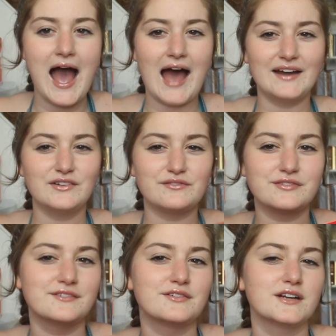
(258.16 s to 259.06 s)
I don't
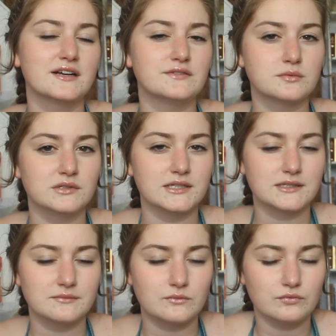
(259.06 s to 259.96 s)
feel very comfortable
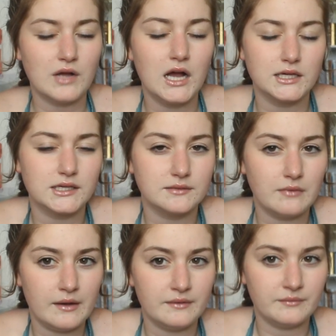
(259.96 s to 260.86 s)
like hiking
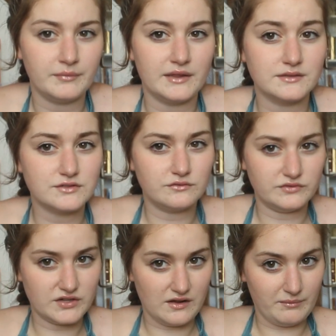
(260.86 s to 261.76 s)
my bathing suit
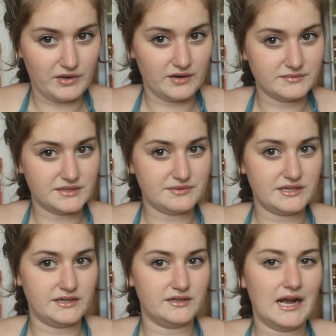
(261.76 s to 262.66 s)
bottoms up to
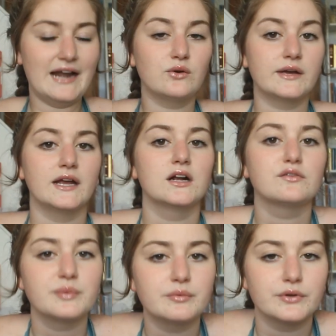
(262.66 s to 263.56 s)
here. I don't care
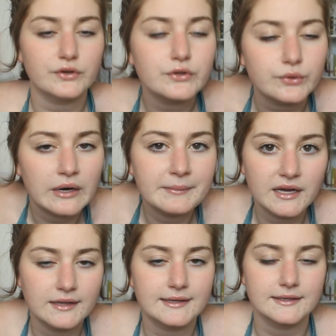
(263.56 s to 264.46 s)
if people do. I'm
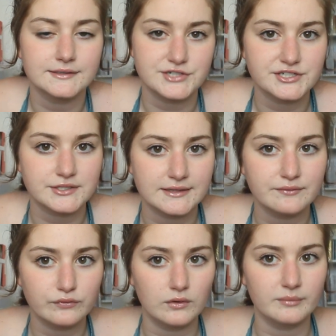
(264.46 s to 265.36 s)
not like judging
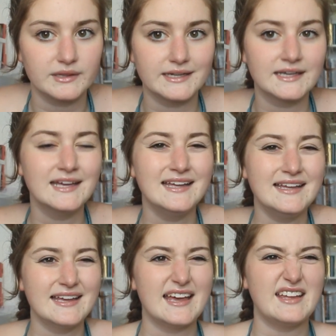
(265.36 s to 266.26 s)
them for it, but like
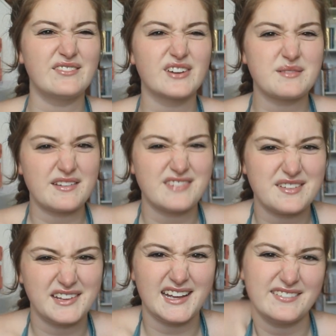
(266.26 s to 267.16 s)
in front of my
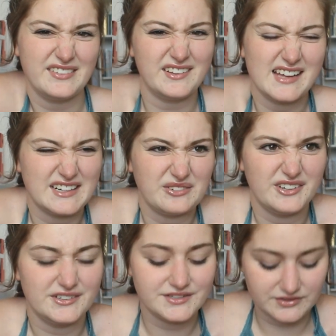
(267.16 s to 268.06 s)
family it could feel kind of
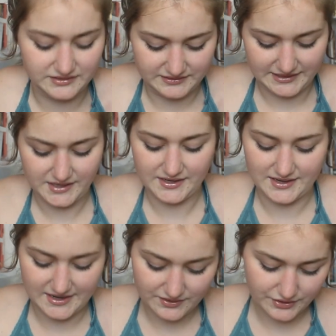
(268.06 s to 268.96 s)
weird. So like
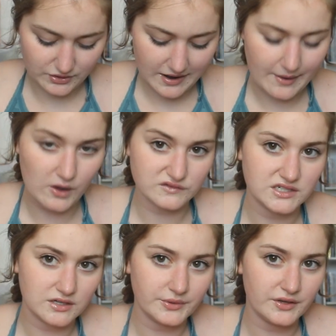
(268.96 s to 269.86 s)
I don't know how
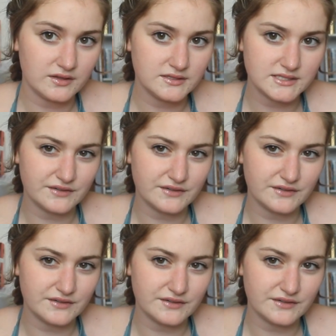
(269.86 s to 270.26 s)
often I'll wear these.